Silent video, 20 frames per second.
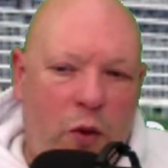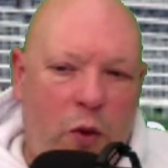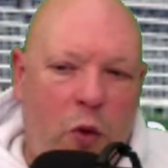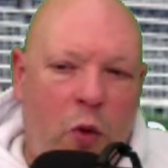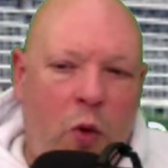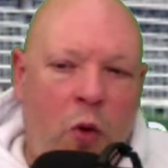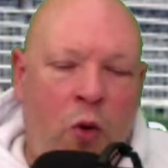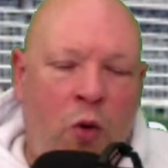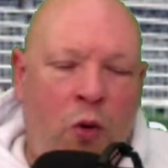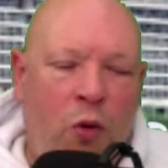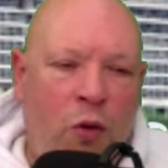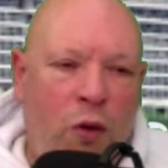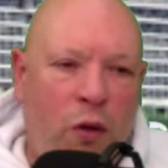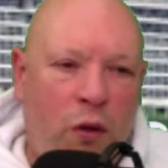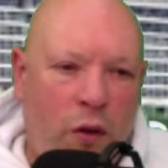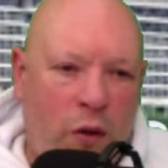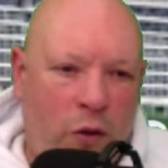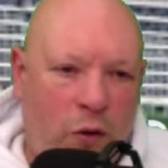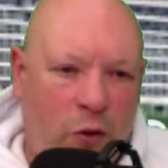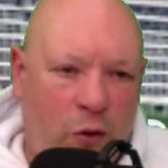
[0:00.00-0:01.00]

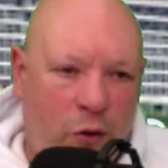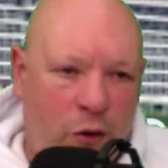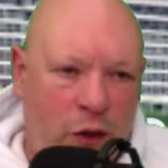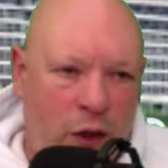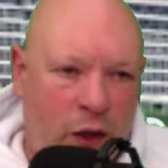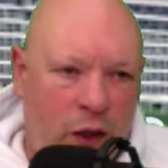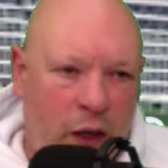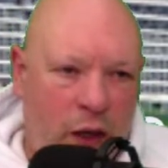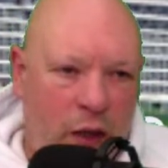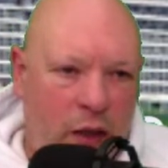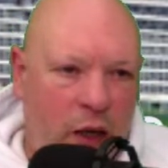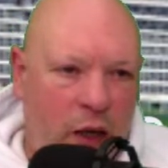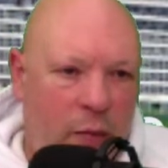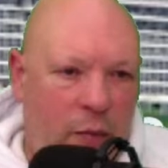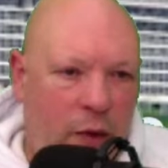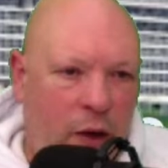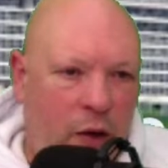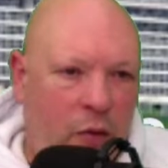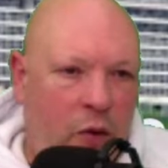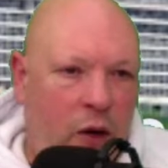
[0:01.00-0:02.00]
all cruising that's
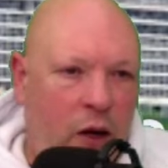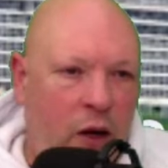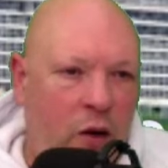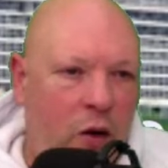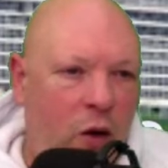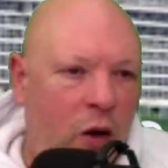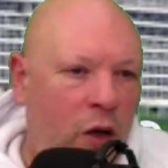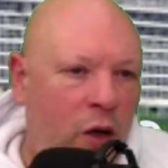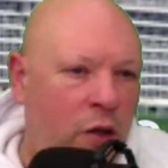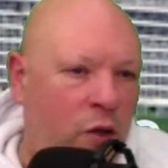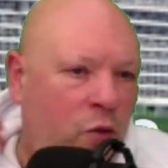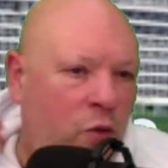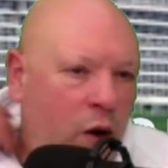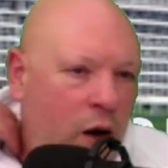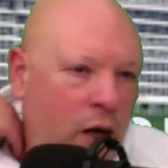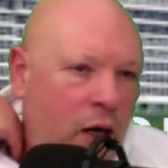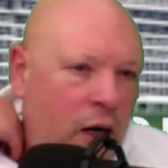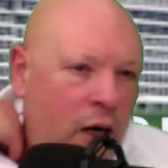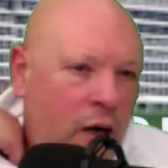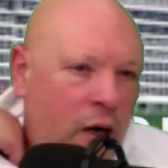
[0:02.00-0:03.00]
happening around Oz
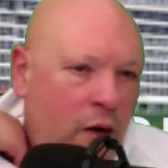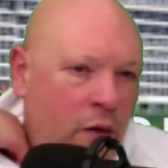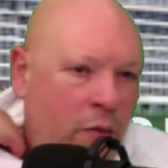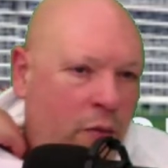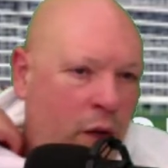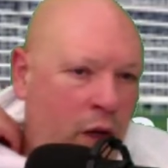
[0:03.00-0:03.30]
right now.